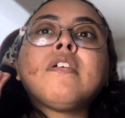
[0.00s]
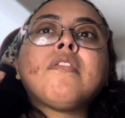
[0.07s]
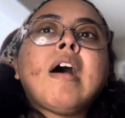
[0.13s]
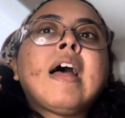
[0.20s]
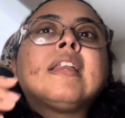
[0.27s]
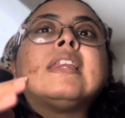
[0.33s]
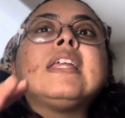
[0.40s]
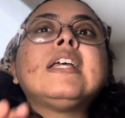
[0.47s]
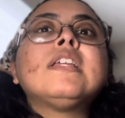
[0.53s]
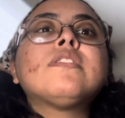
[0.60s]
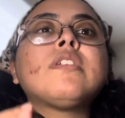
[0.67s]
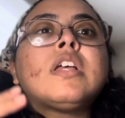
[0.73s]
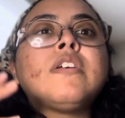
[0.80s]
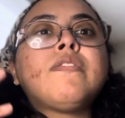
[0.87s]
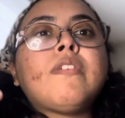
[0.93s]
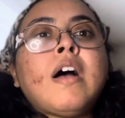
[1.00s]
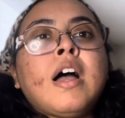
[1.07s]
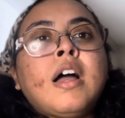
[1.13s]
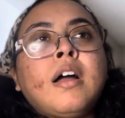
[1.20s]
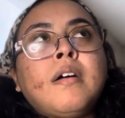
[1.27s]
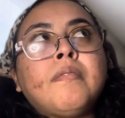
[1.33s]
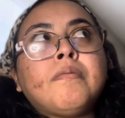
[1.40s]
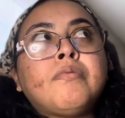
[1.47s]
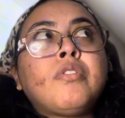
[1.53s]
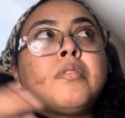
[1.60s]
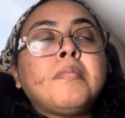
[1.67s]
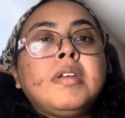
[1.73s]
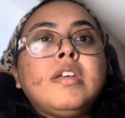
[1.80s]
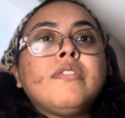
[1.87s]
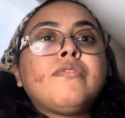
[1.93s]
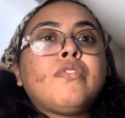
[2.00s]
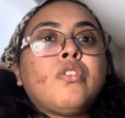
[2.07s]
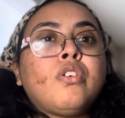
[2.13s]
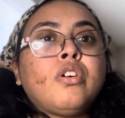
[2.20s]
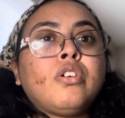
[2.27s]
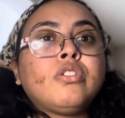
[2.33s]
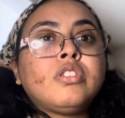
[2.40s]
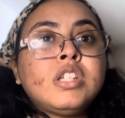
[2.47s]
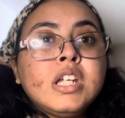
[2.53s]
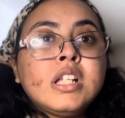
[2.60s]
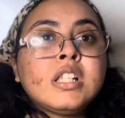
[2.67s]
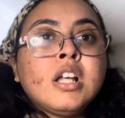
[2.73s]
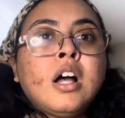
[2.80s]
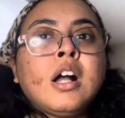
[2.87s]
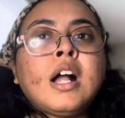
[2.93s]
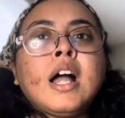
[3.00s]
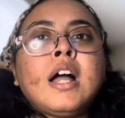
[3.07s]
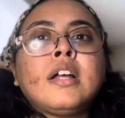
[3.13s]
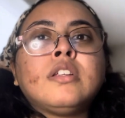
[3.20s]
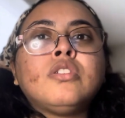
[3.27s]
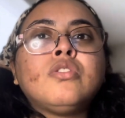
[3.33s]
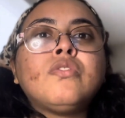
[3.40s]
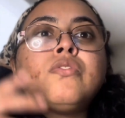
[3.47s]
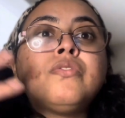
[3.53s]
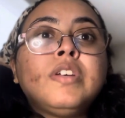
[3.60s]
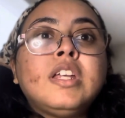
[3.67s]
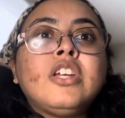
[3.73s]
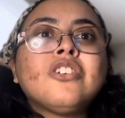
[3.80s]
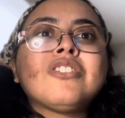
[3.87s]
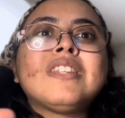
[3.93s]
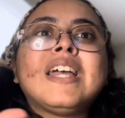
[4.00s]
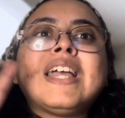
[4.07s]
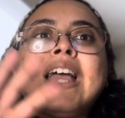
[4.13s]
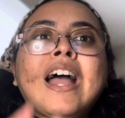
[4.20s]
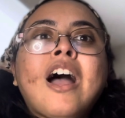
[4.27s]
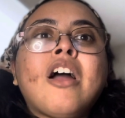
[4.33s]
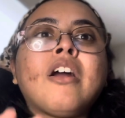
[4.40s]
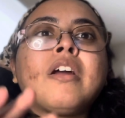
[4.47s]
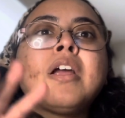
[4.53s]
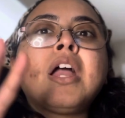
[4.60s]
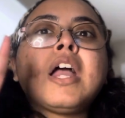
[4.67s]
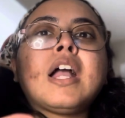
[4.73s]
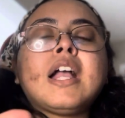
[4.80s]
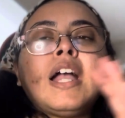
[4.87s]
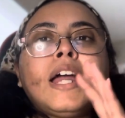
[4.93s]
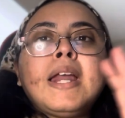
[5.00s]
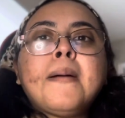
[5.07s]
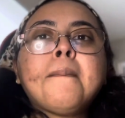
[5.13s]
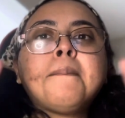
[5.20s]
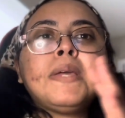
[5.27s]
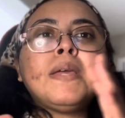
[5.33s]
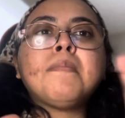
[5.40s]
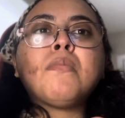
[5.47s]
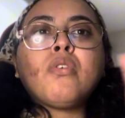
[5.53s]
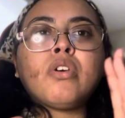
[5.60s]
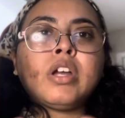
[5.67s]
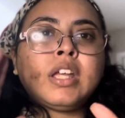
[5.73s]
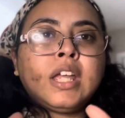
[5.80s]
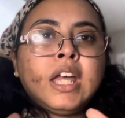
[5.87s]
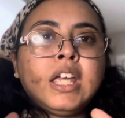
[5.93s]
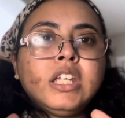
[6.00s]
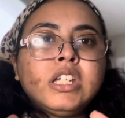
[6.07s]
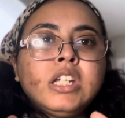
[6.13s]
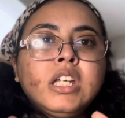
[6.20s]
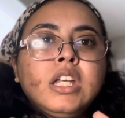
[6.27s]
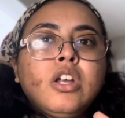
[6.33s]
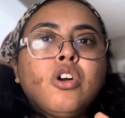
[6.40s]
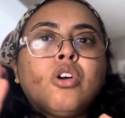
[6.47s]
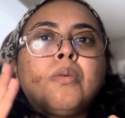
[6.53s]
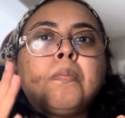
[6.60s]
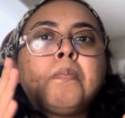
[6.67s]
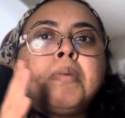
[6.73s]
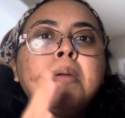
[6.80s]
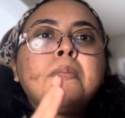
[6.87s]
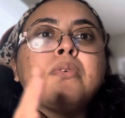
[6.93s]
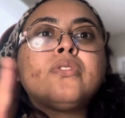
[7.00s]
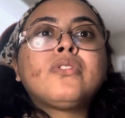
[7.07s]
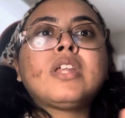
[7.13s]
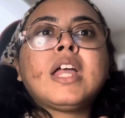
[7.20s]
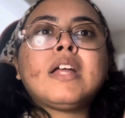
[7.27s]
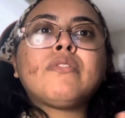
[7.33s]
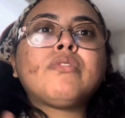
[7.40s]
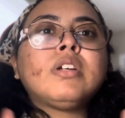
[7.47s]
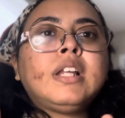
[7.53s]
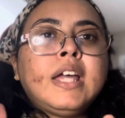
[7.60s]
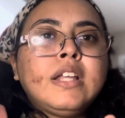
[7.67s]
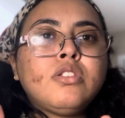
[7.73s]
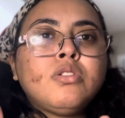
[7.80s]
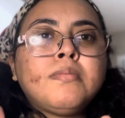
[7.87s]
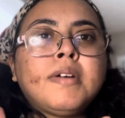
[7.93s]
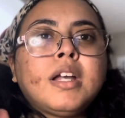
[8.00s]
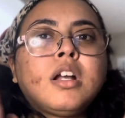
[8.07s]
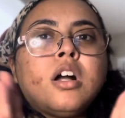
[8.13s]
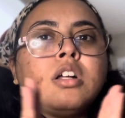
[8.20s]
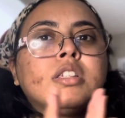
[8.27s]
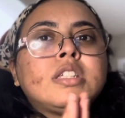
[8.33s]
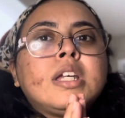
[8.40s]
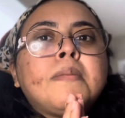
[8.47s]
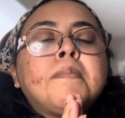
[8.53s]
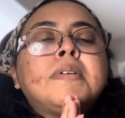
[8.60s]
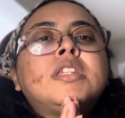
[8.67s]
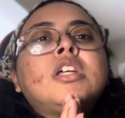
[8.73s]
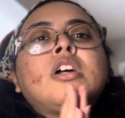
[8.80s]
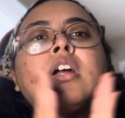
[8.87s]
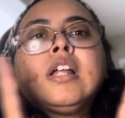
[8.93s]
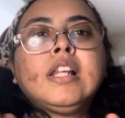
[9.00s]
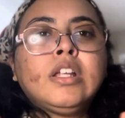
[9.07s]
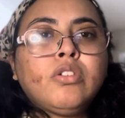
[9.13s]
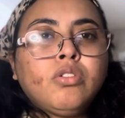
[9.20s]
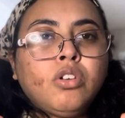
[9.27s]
At least if um, for me for TikTok, I do videos that are gonna be more engaging or people can relate to my content, but they're a little